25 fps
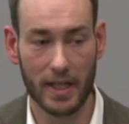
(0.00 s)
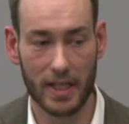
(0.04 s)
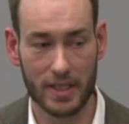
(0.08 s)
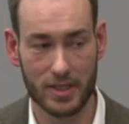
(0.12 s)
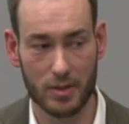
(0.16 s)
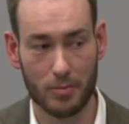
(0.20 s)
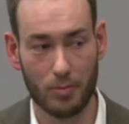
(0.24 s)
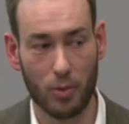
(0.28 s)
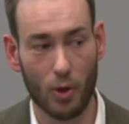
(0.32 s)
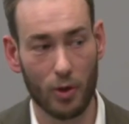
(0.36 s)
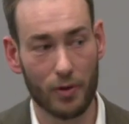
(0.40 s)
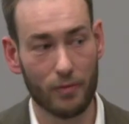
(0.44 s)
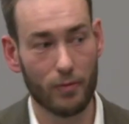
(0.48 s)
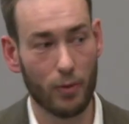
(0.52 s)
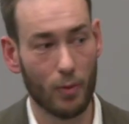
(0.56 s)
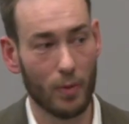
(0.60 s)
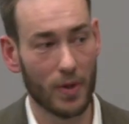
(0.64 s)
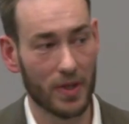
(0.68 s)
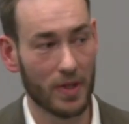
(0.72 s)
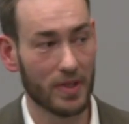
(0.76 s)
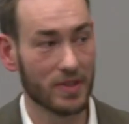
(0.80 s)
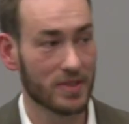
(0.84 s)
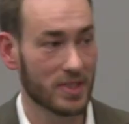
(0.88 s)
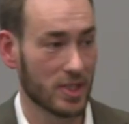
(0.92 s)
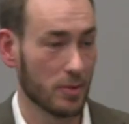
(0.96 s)
it's important for
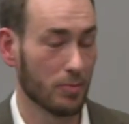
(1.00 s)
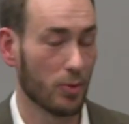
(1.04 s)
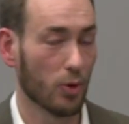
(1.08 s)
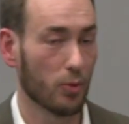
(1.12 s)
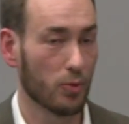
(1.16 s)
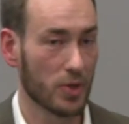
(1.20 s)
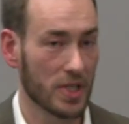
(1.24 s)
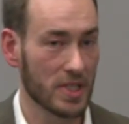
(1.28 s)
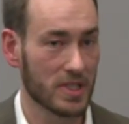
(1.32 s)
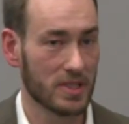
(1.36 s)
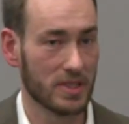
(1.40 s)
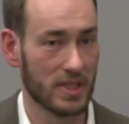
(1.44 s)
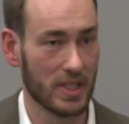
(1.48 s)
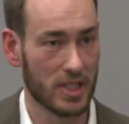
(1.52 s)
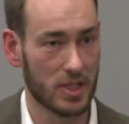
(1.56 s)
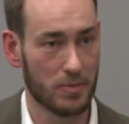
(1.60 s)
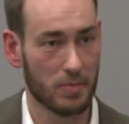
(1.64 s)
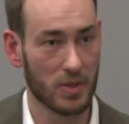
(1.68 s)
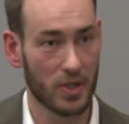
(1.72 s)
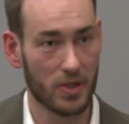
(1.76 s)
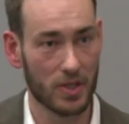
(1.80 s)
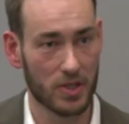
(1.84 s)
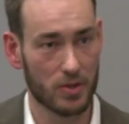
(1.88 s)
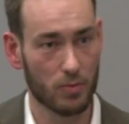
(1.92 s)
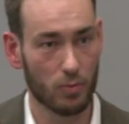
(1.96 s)
one simple reason is
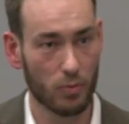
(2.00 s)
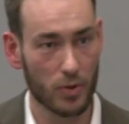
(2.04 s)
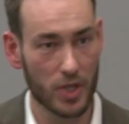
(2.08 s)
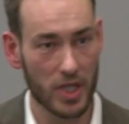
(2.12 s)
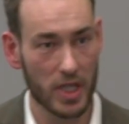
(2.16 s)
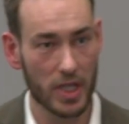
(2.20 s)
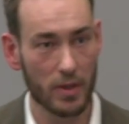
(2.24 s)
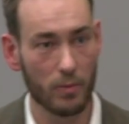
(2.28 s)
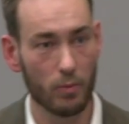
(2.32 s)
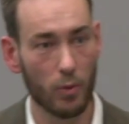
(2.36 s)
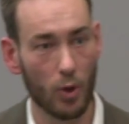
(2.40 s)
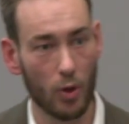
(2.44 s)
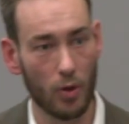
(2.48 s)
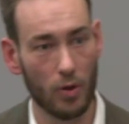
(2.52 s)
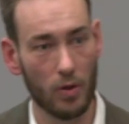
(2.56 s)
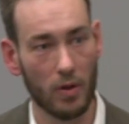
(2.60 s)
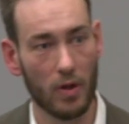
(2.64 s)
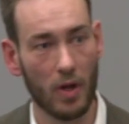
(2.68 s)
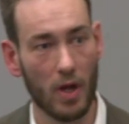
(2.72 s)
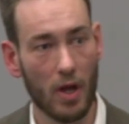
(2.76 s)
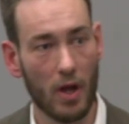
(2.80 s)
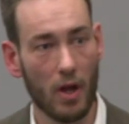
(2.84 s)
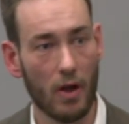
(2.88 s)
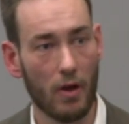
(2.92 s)
because we will